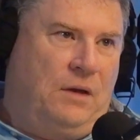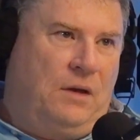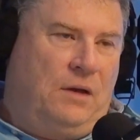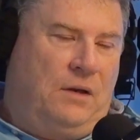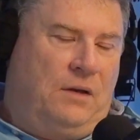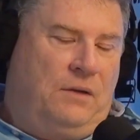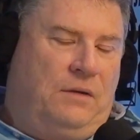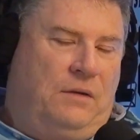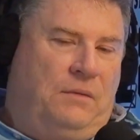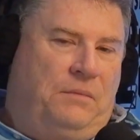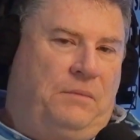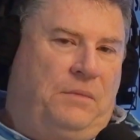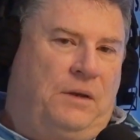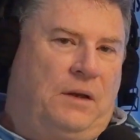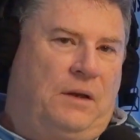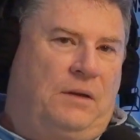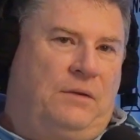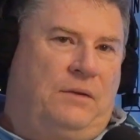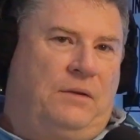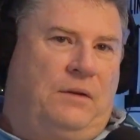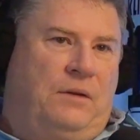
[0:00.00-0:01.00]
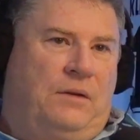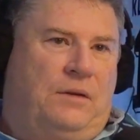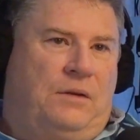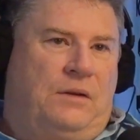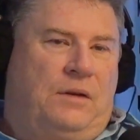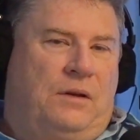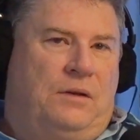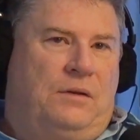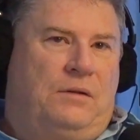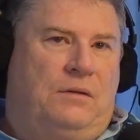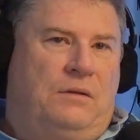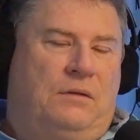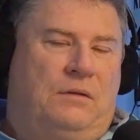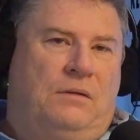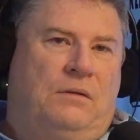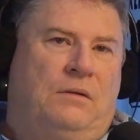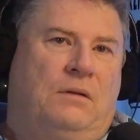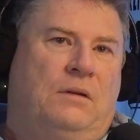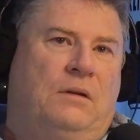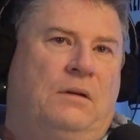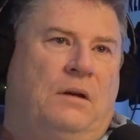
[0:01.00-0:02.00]
Something outside education.
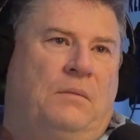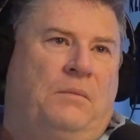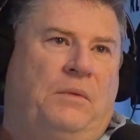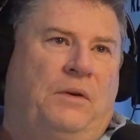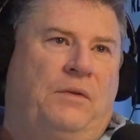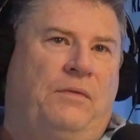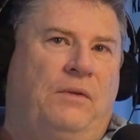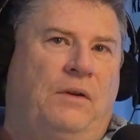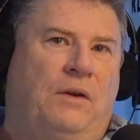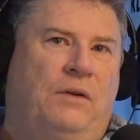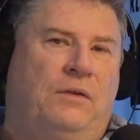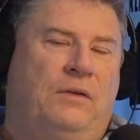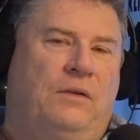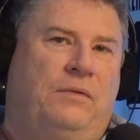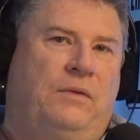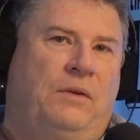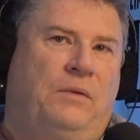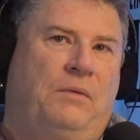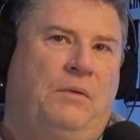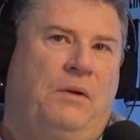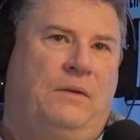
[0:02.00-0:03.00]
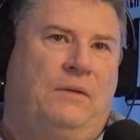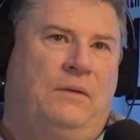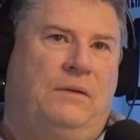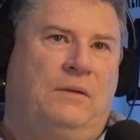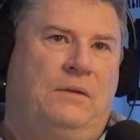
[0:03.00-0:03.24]
And my philosophy was, and